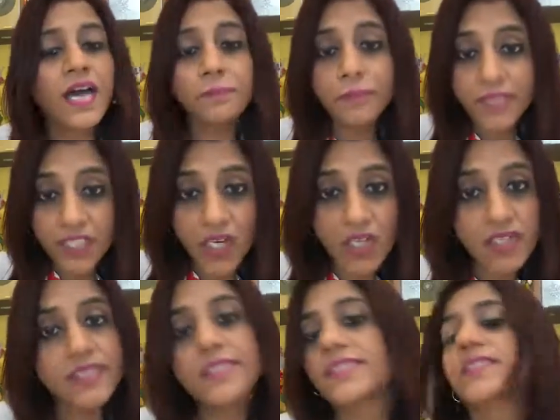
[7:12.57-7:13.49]
And
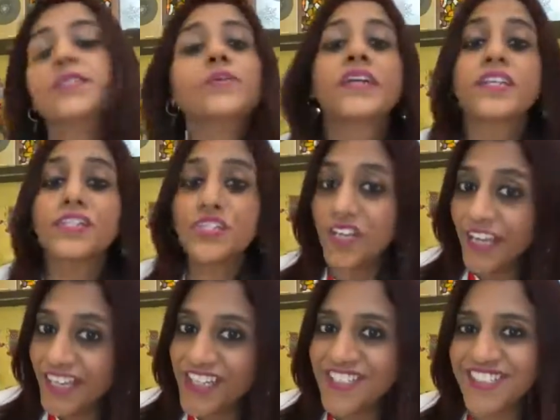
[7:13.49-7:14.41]
because you can
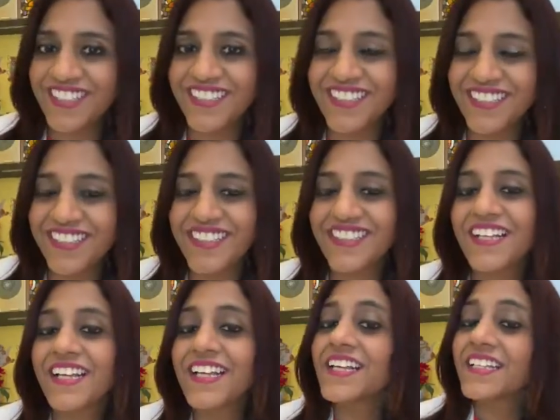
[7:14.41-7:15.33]
change it,
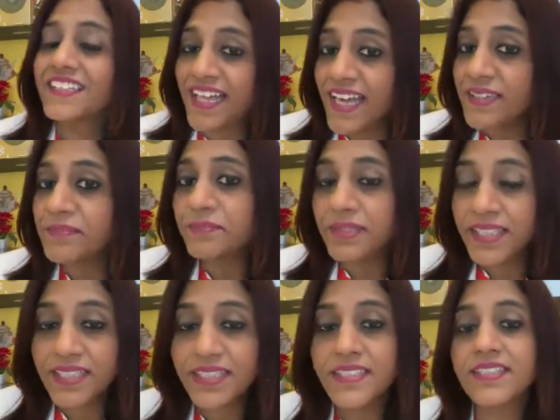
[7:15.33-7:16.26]
that
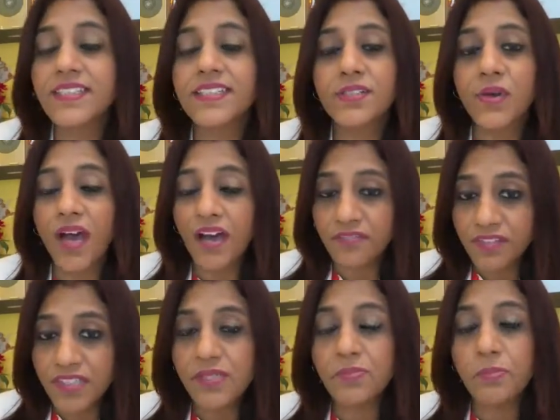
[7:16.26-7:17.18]
means you
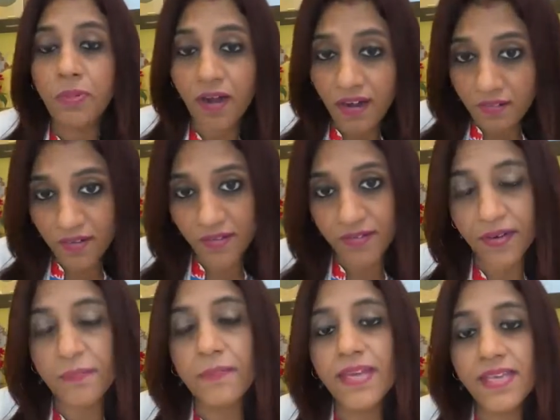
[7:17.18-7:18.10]
have this power,
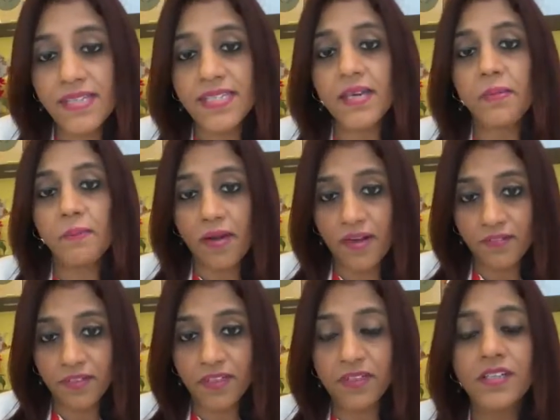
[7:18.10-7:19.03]
amazing
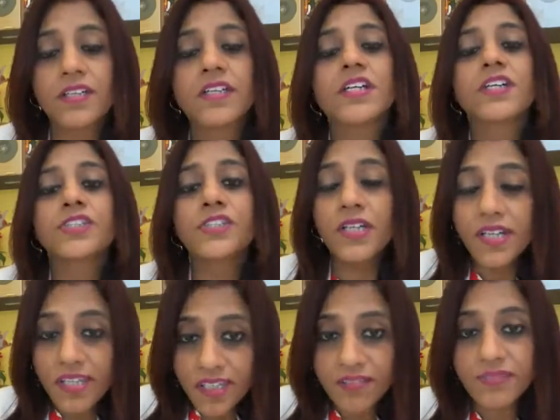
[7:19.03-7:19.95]
power, to
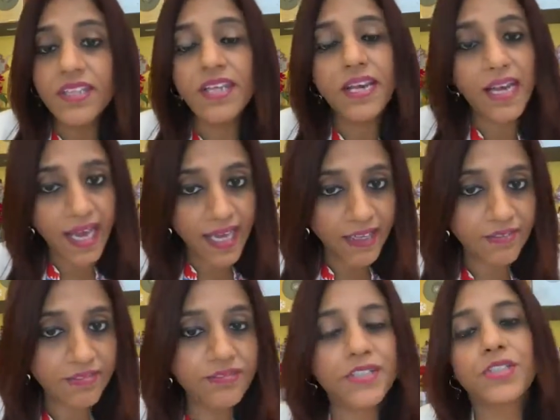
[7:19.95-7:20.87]
live the
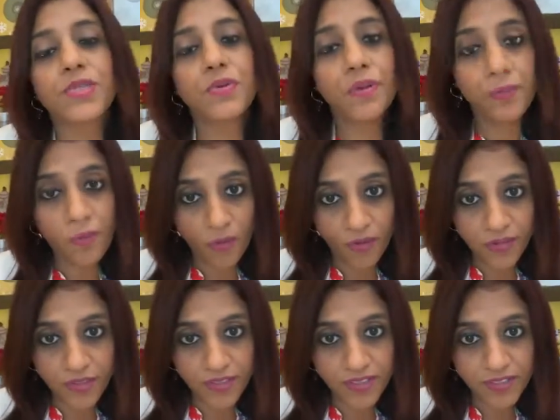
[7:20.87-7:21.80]
life that you were
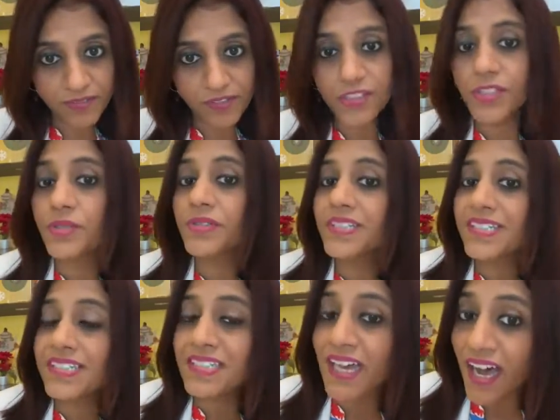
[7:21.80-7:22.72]
born to live, that you
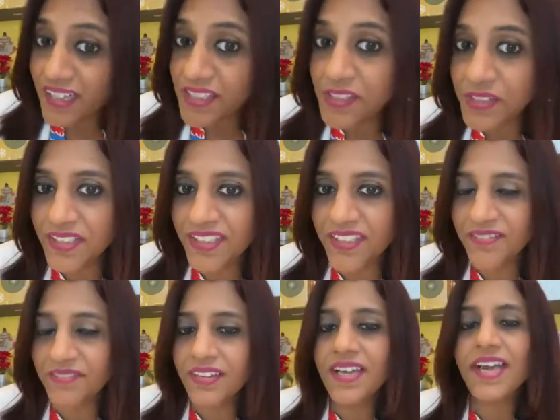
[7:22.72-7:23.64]
desire to
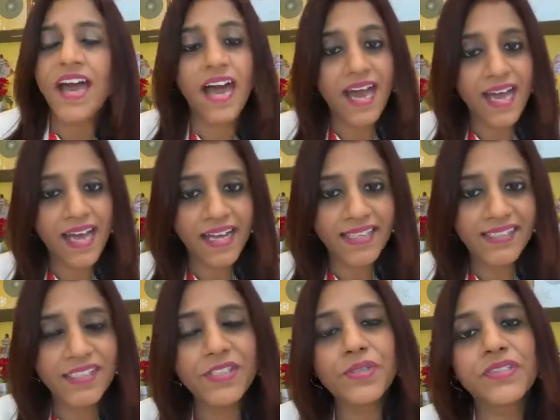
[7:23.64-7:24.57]
live,
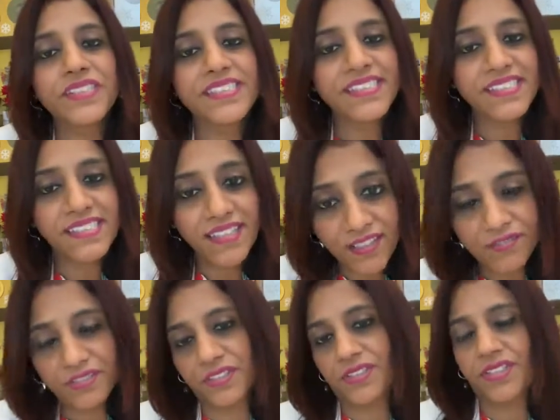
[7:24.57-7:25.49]
and that you
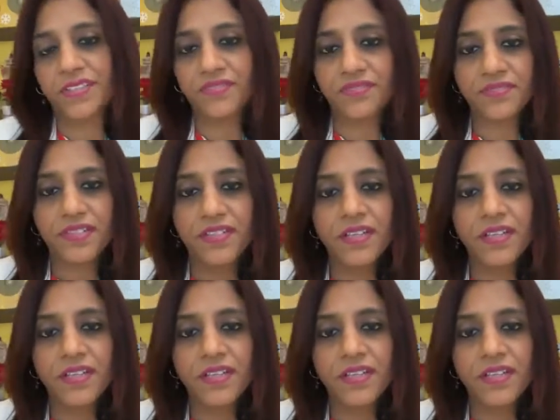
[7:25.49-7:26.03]
deserve to live.